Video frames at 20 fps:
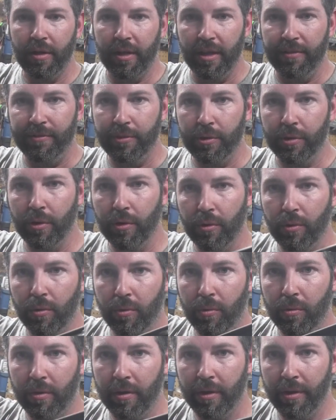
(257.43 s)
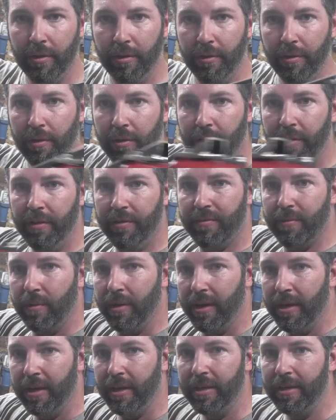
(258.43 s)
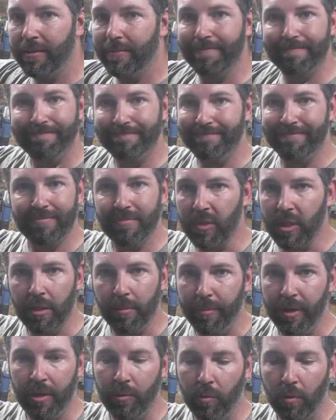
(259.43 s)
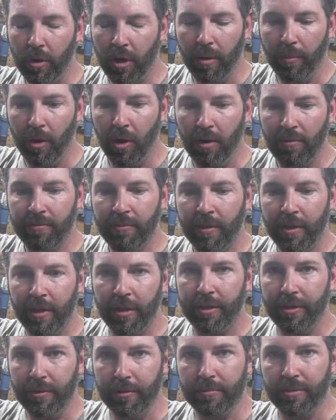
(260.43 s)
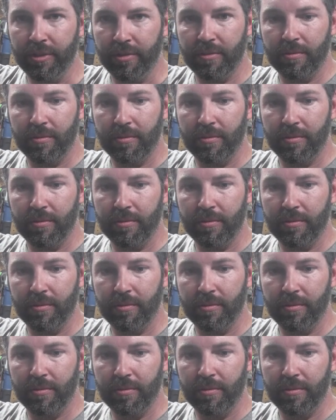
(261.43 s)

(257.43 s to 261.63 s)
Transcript: If you go this way, the bead won't come off. It'll